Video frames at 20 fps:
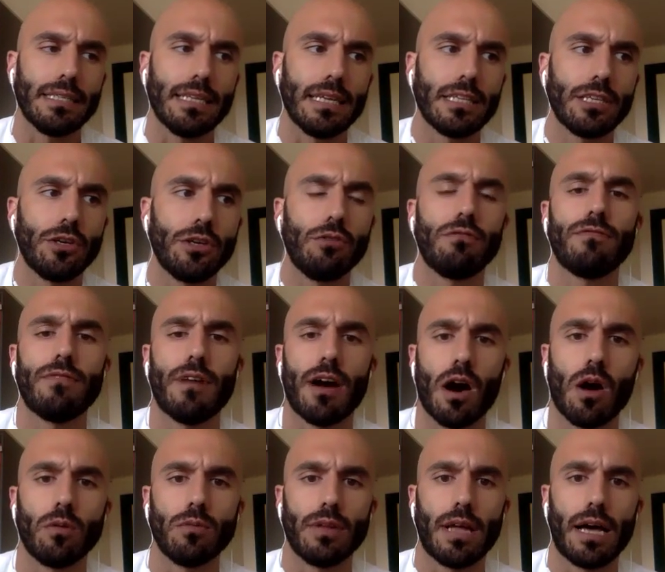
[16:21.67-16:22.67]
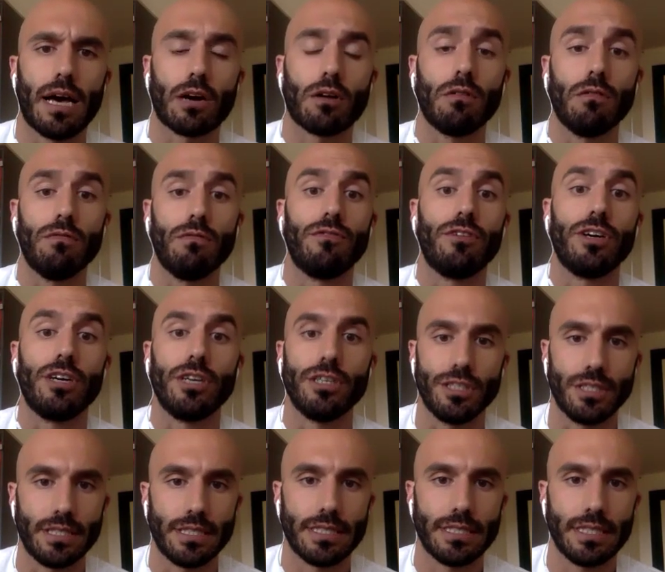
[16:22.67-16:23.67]
that you found a
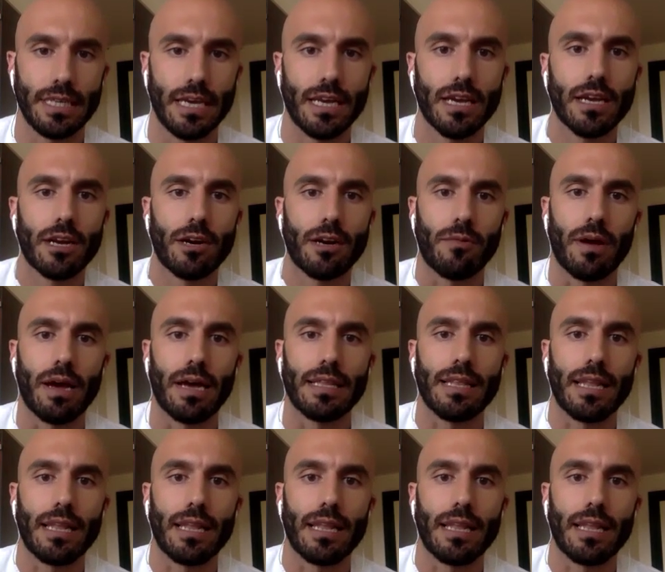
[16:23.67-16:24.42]
convergency, right?